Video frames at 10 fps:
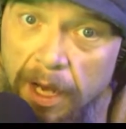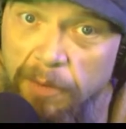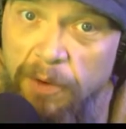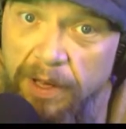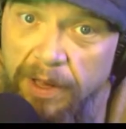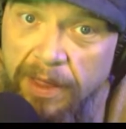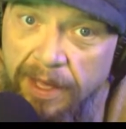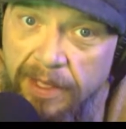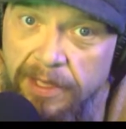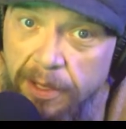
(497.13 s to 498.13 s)
One of the
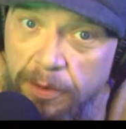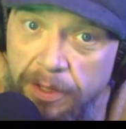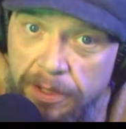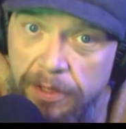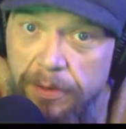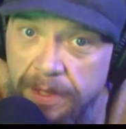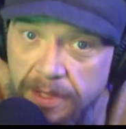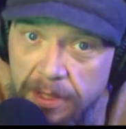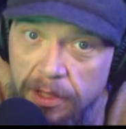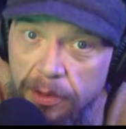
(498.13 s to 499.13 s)
things that you could do
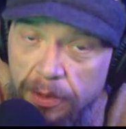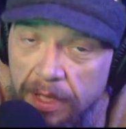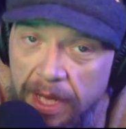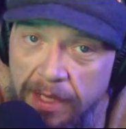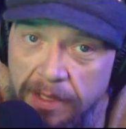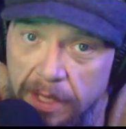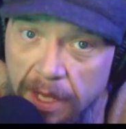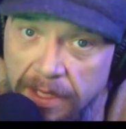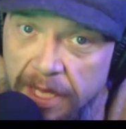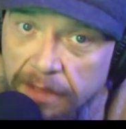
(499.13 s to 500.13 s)
is utilize
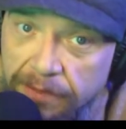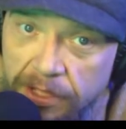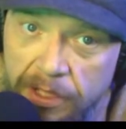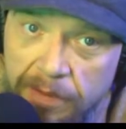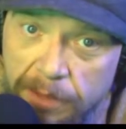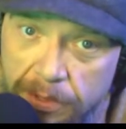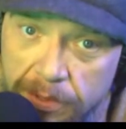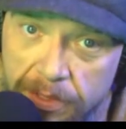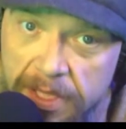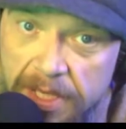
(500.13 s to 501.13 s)
television
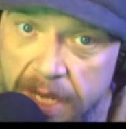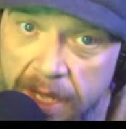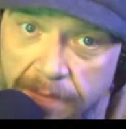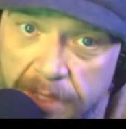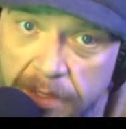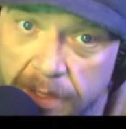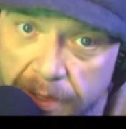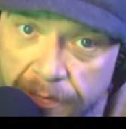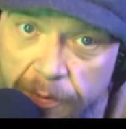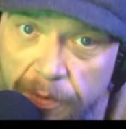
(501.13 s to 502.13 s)
commercials at the time to look
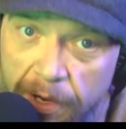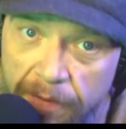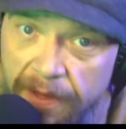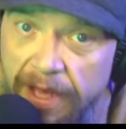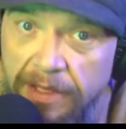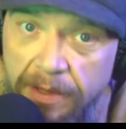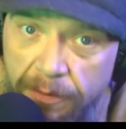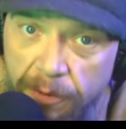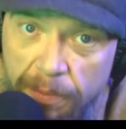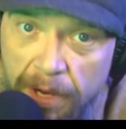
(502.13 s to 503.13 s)
at the food artifacts and the
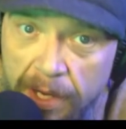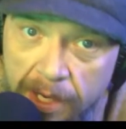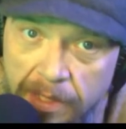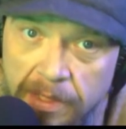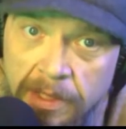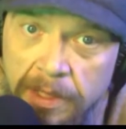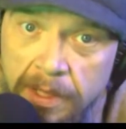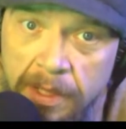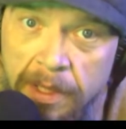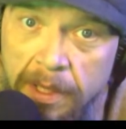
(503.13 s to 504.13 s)
food products
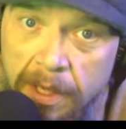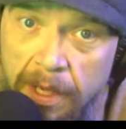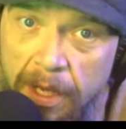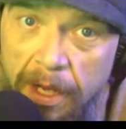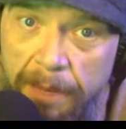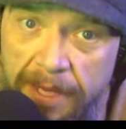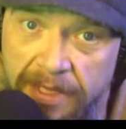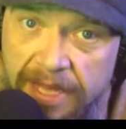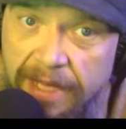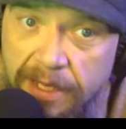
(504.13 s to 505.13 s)

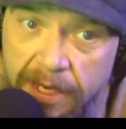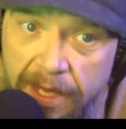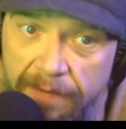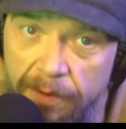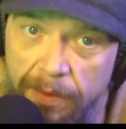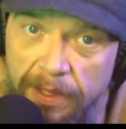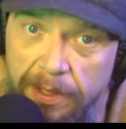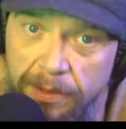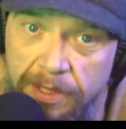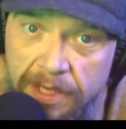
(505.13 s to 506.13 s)
because that's going to give you a
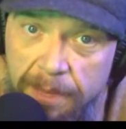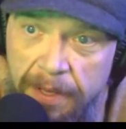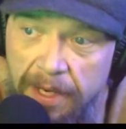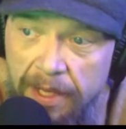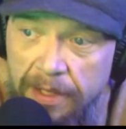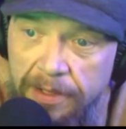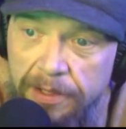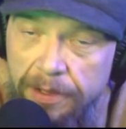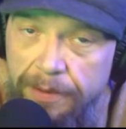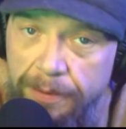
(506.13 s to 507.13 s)
little snippet
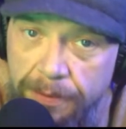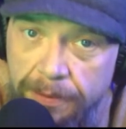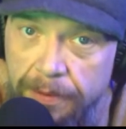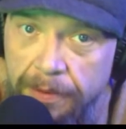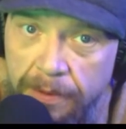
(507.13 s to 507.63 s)
into